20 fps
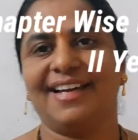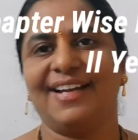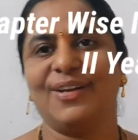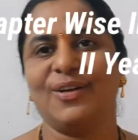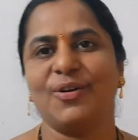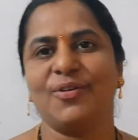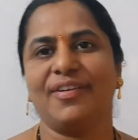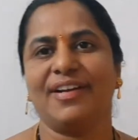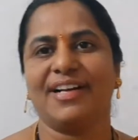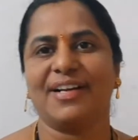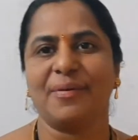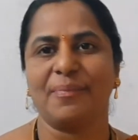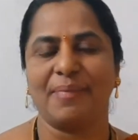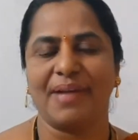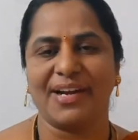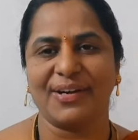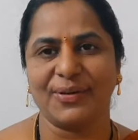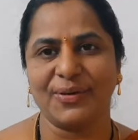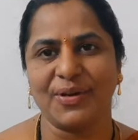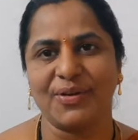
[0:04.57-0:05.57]
Hello, welcome
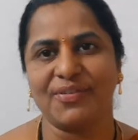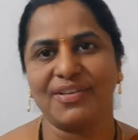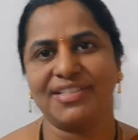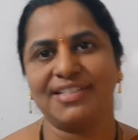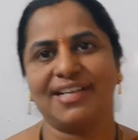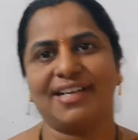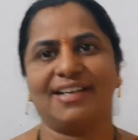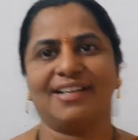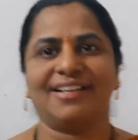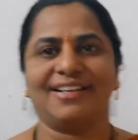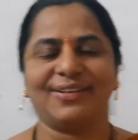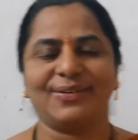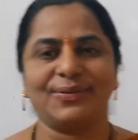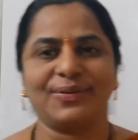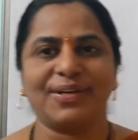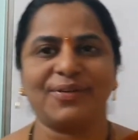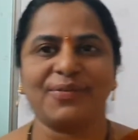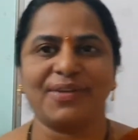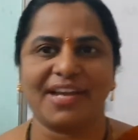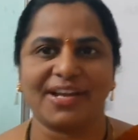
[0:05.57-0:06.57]
back to our channel.
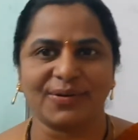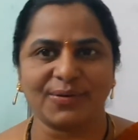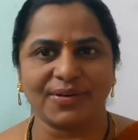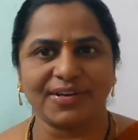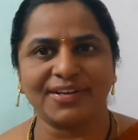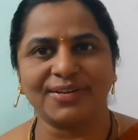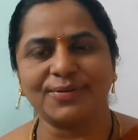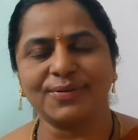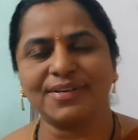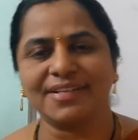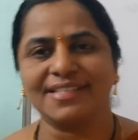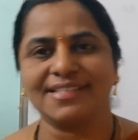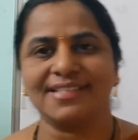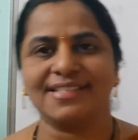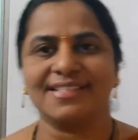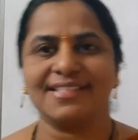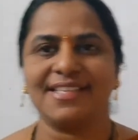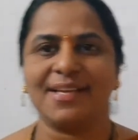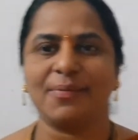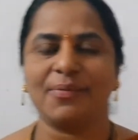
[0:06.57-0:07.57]
Today we are going to
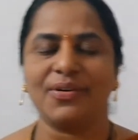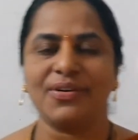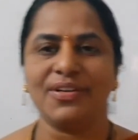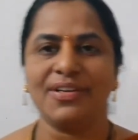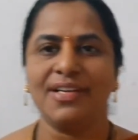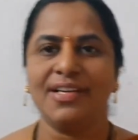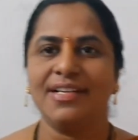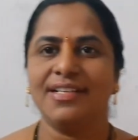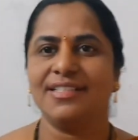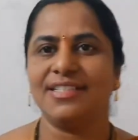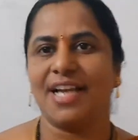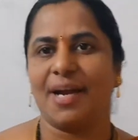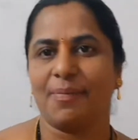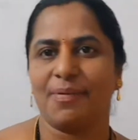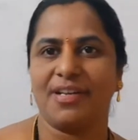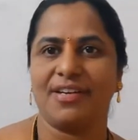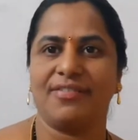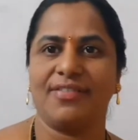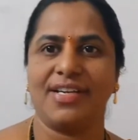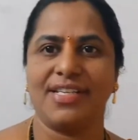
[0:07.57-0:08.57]
discuss about
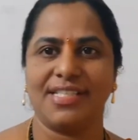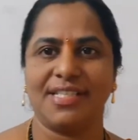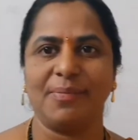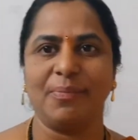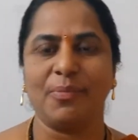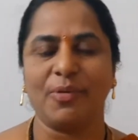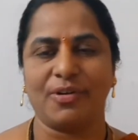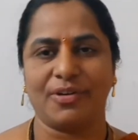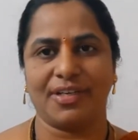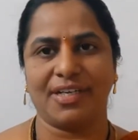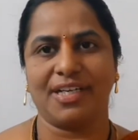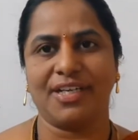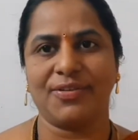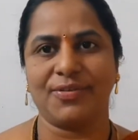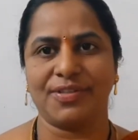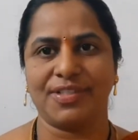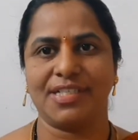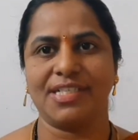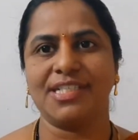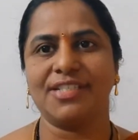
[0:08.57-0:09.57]
chapter wise important
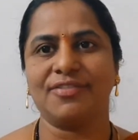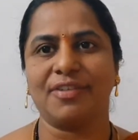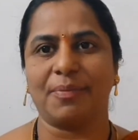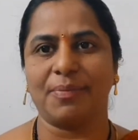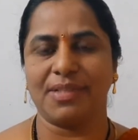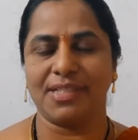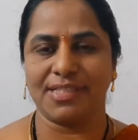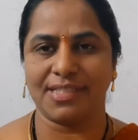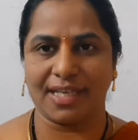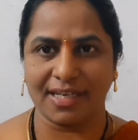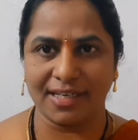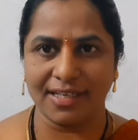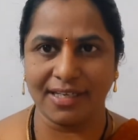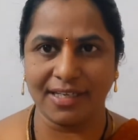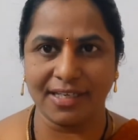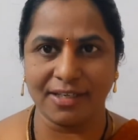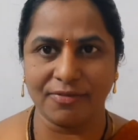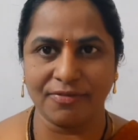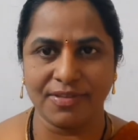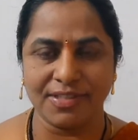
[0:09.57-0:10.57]
questions from the second
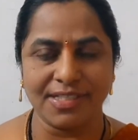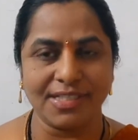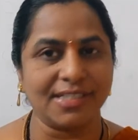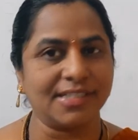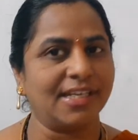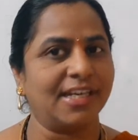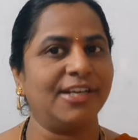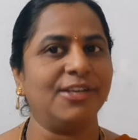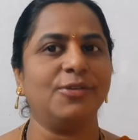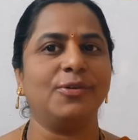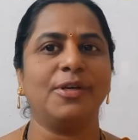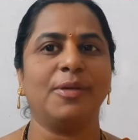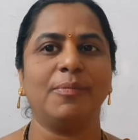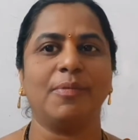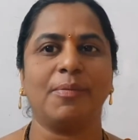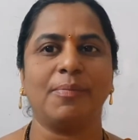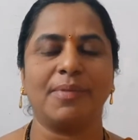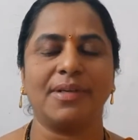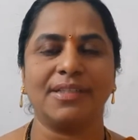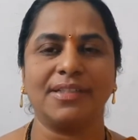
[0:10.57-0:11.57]
year physics, and you
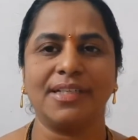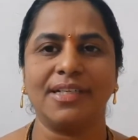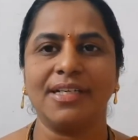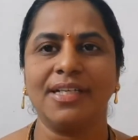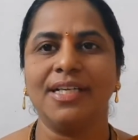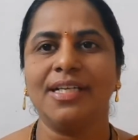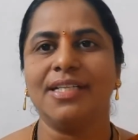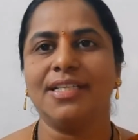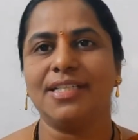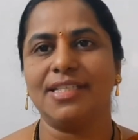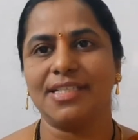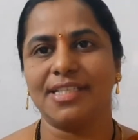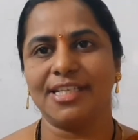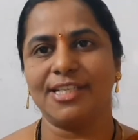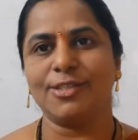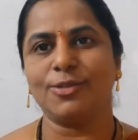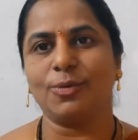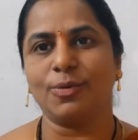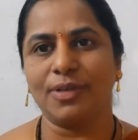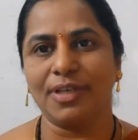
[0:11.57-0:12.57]
remember that this
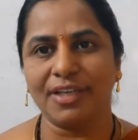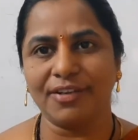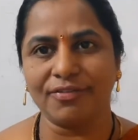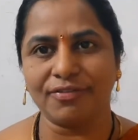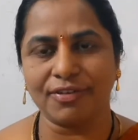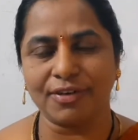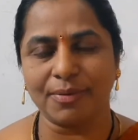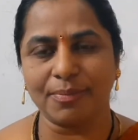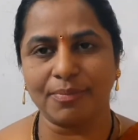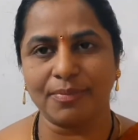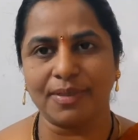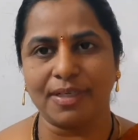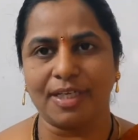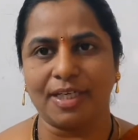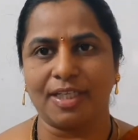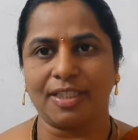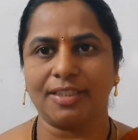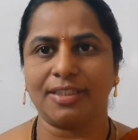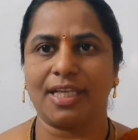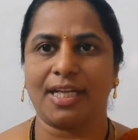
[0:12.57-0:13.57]
is only from
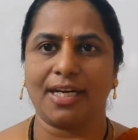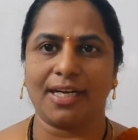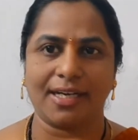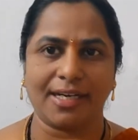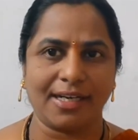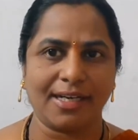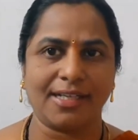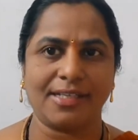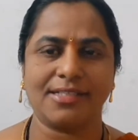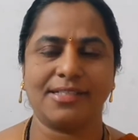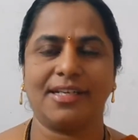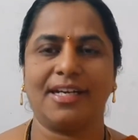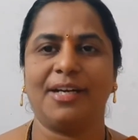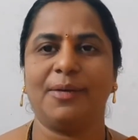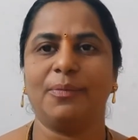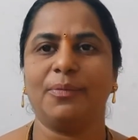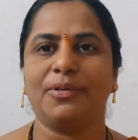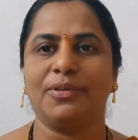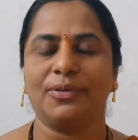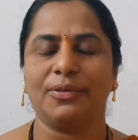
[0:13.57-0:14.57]
Telangana
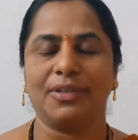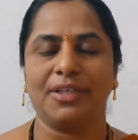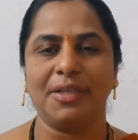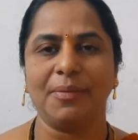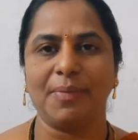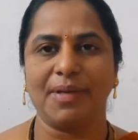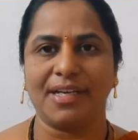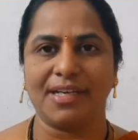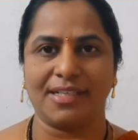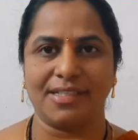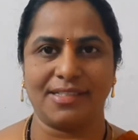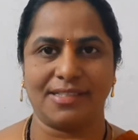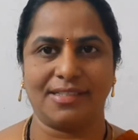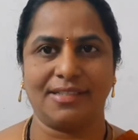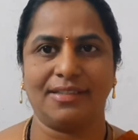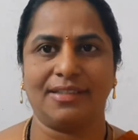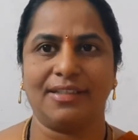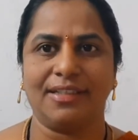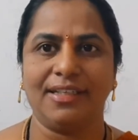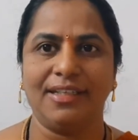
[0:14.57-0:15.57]
state board only because
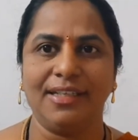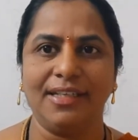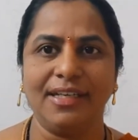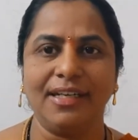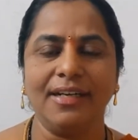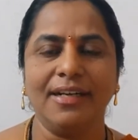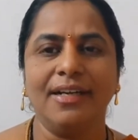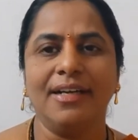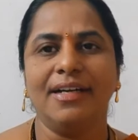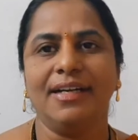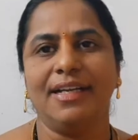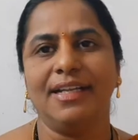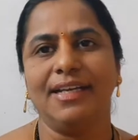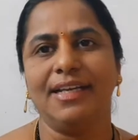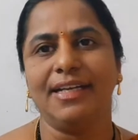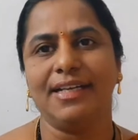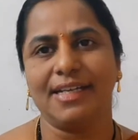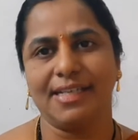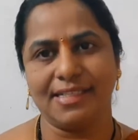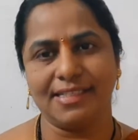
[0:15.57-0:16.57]
here
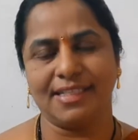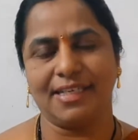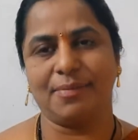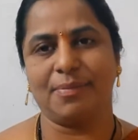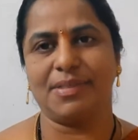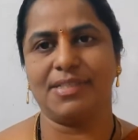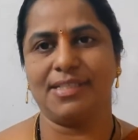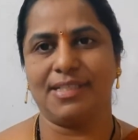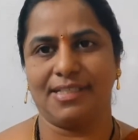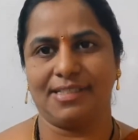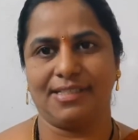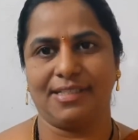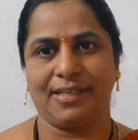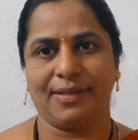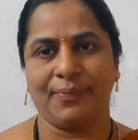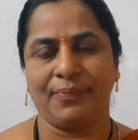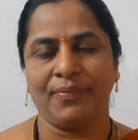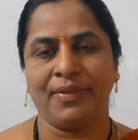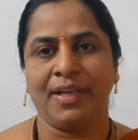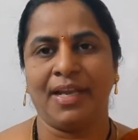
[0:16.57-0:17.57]
deleted syllabus is there,
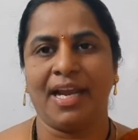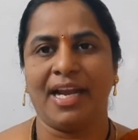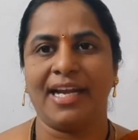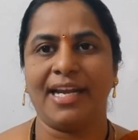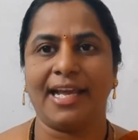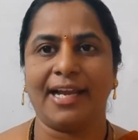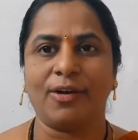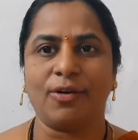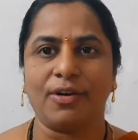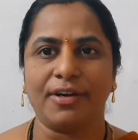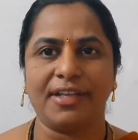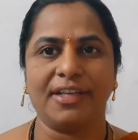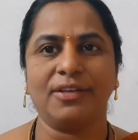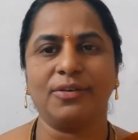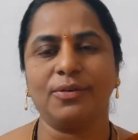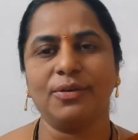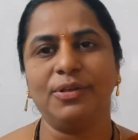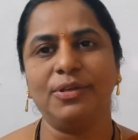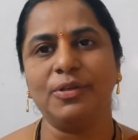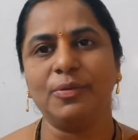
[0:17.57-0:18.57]
and according
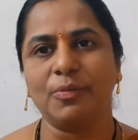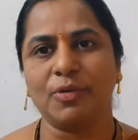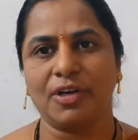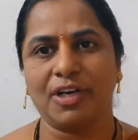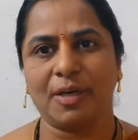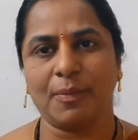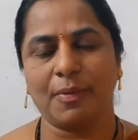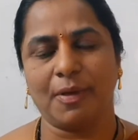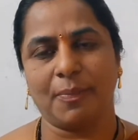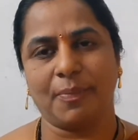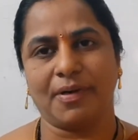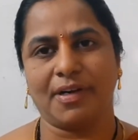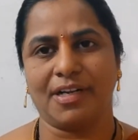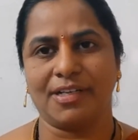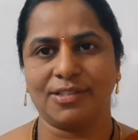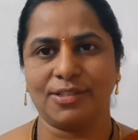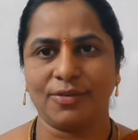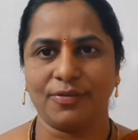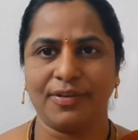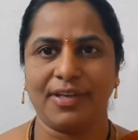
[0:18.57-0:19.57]
to new model paper
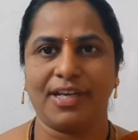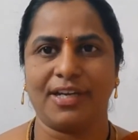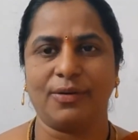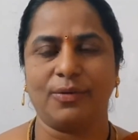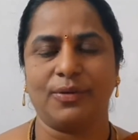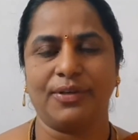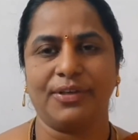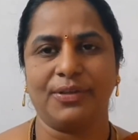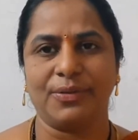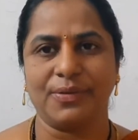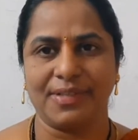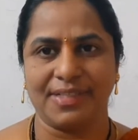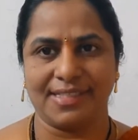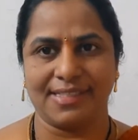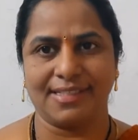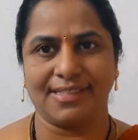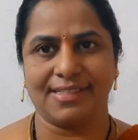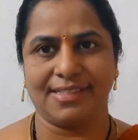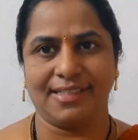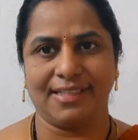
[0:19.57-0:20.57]
also we are going to
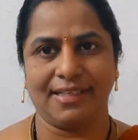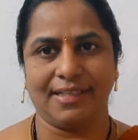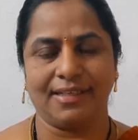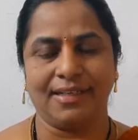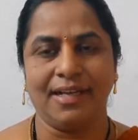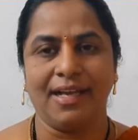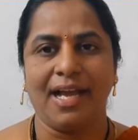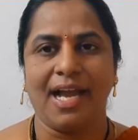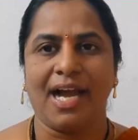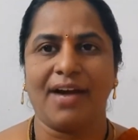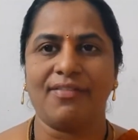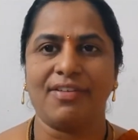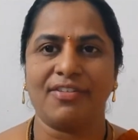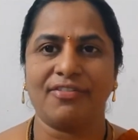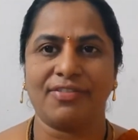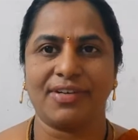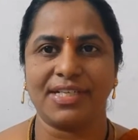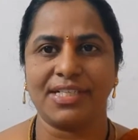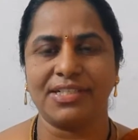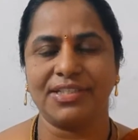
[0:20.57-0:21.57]
discuss here. Our
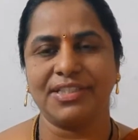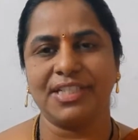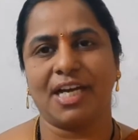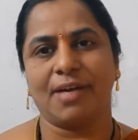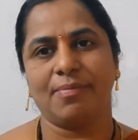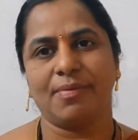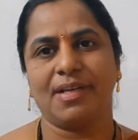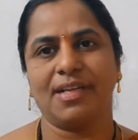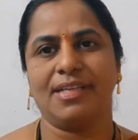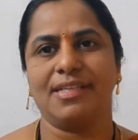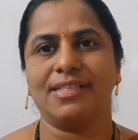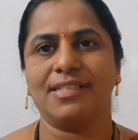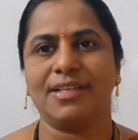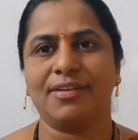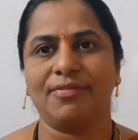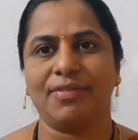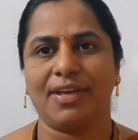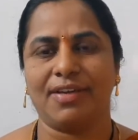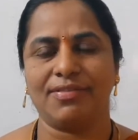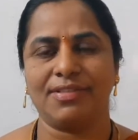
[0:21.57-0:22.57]
first chapter is
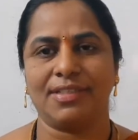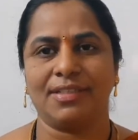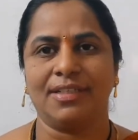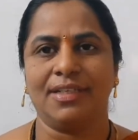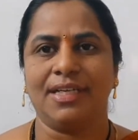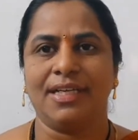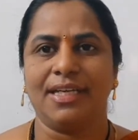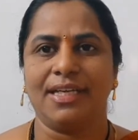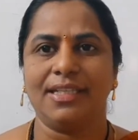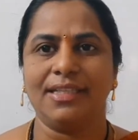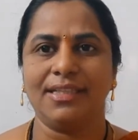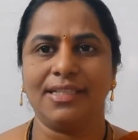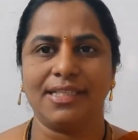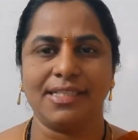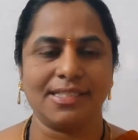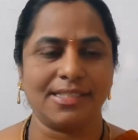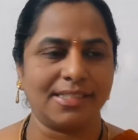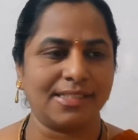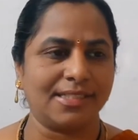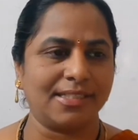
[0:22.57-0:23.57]
the waves. In
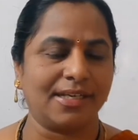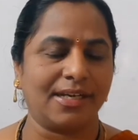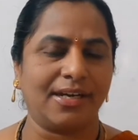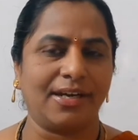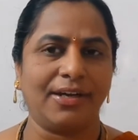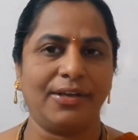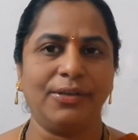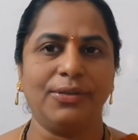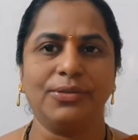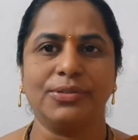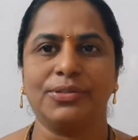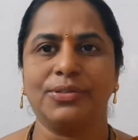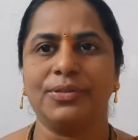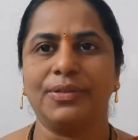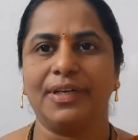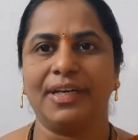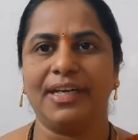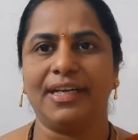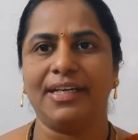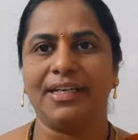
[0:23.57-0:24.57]
this you should
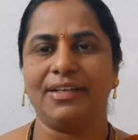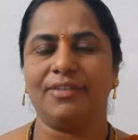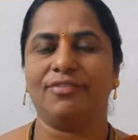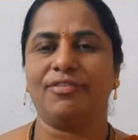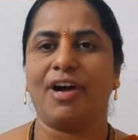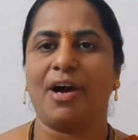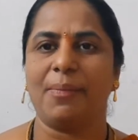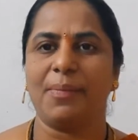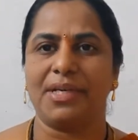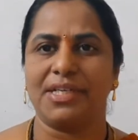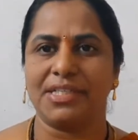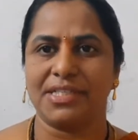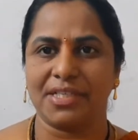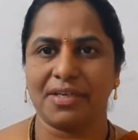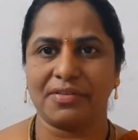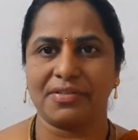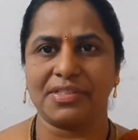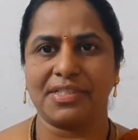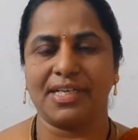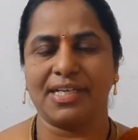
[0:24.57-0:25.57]
read the formation
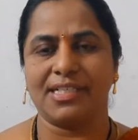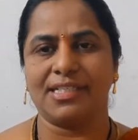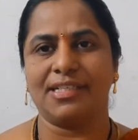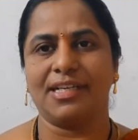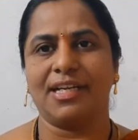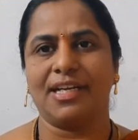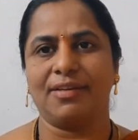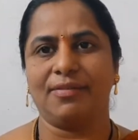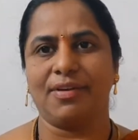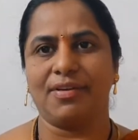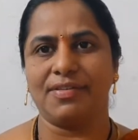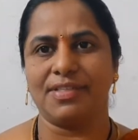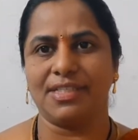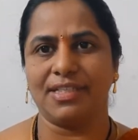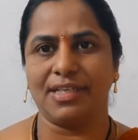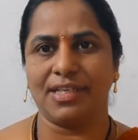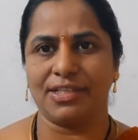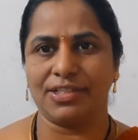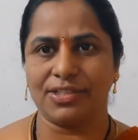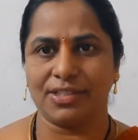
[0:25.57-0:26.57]
of stationary waves
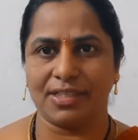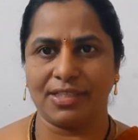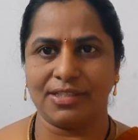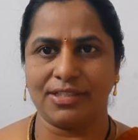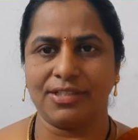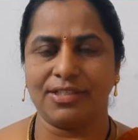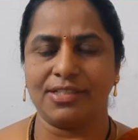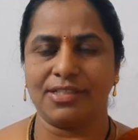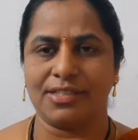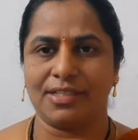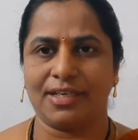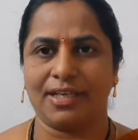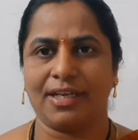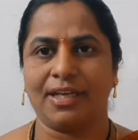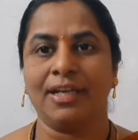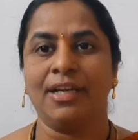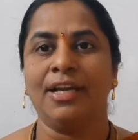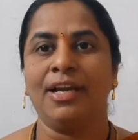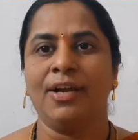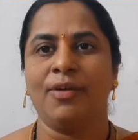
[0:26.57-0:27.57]
in a stretched
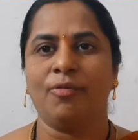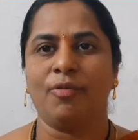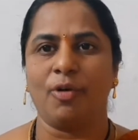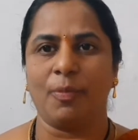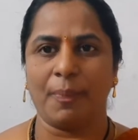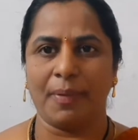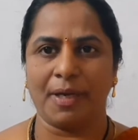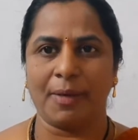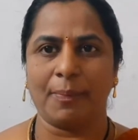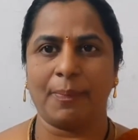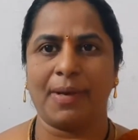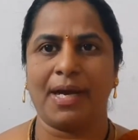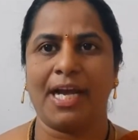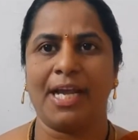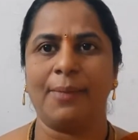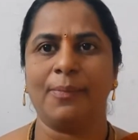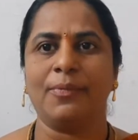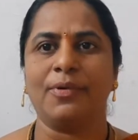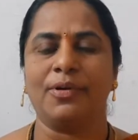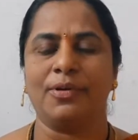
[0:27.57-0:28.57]
string, open
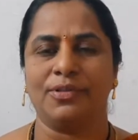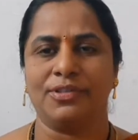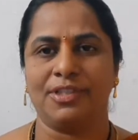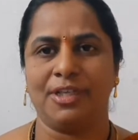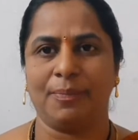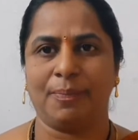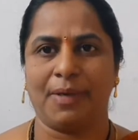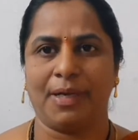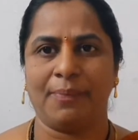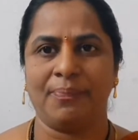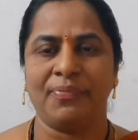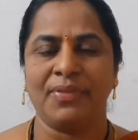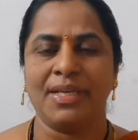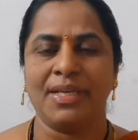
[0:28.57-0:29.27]
pipe, closed pipe.